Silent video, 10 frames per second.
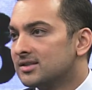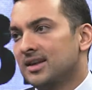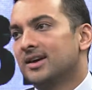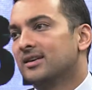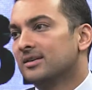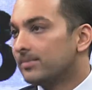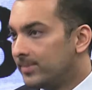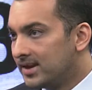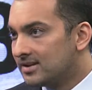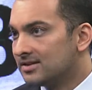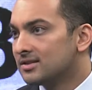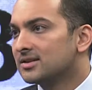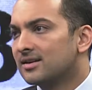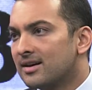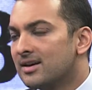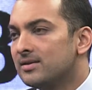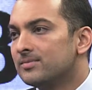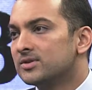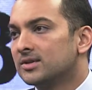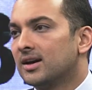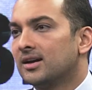like peels, creams,